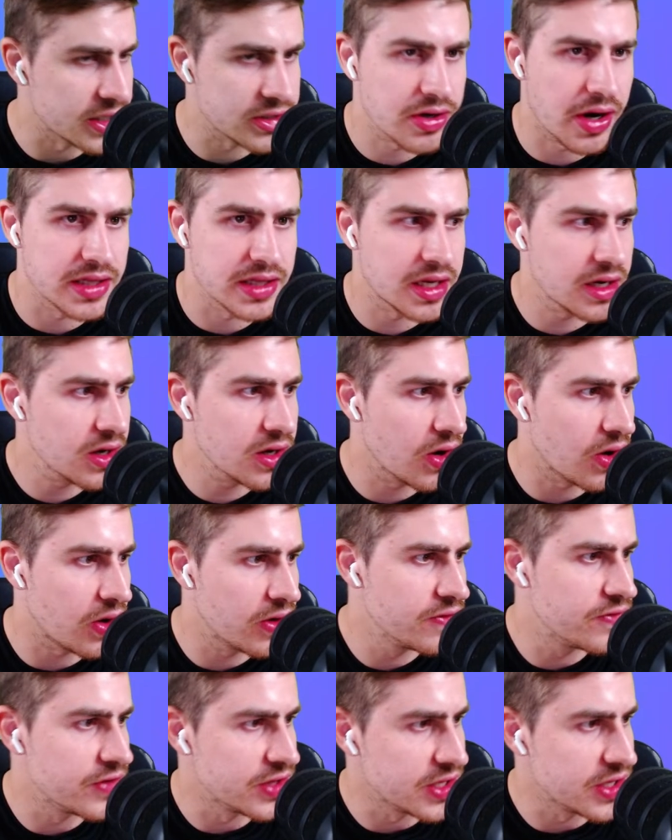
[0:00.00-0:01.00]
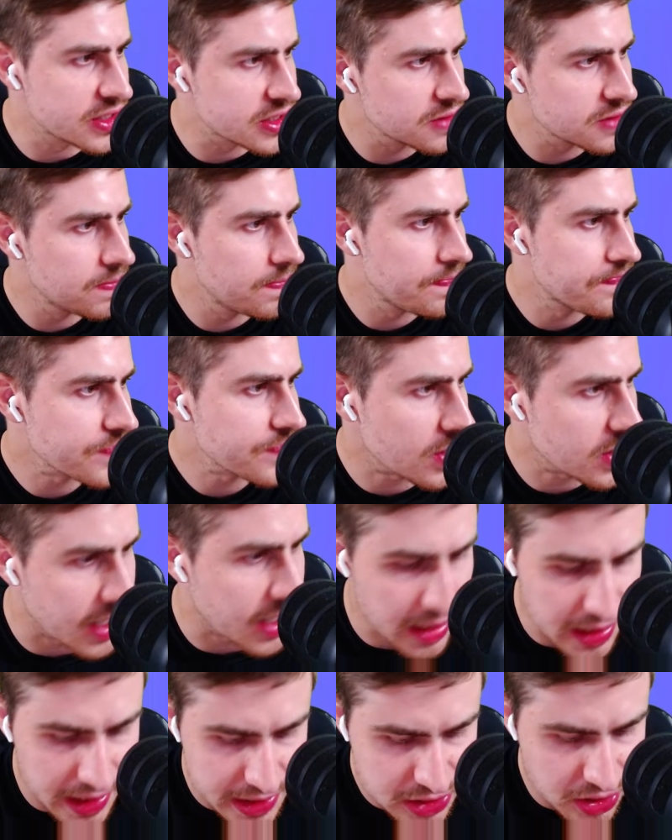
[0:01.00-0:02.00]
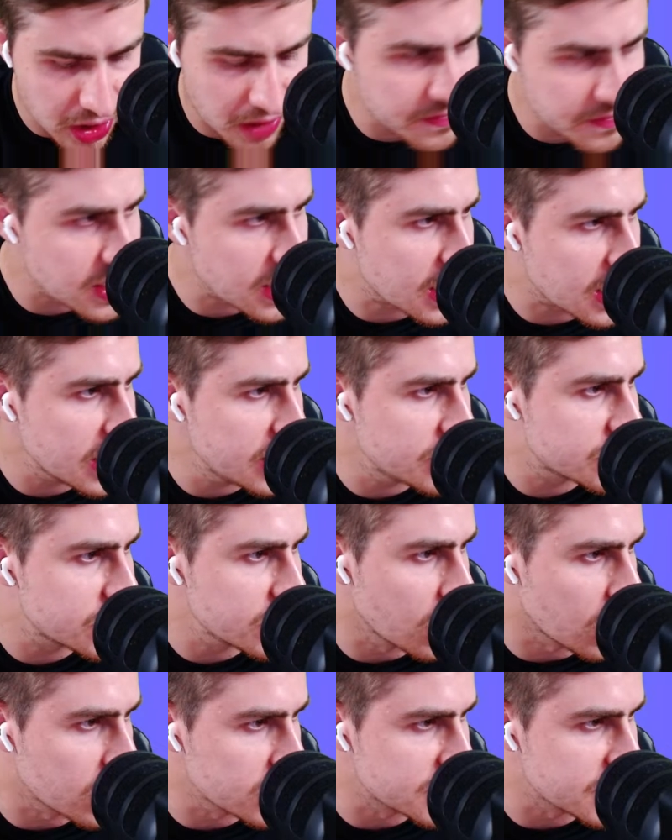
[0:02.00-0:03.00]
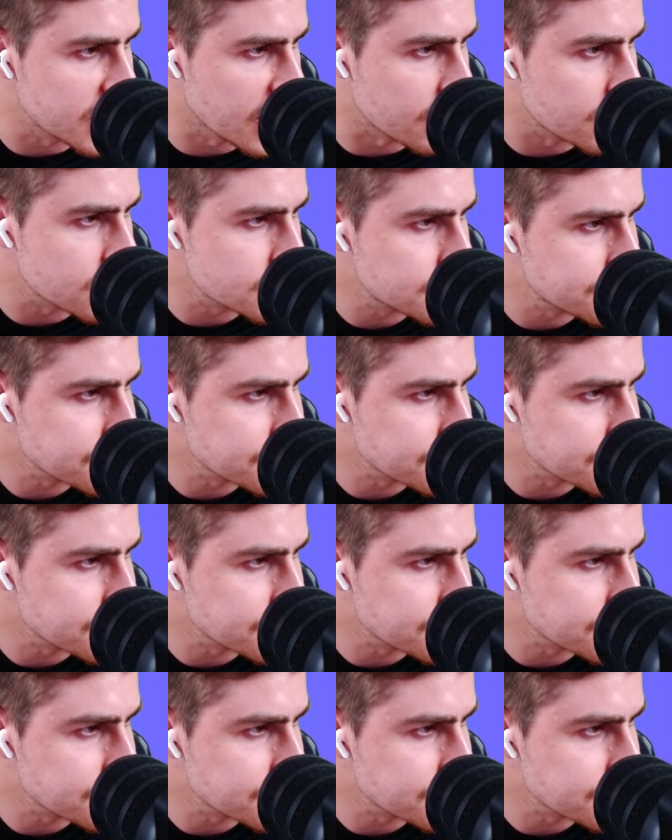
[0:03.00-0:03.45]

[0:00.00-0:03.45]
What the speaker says: Sorry, I didn't go over these. Okay, let's go over the clean sheet odds here.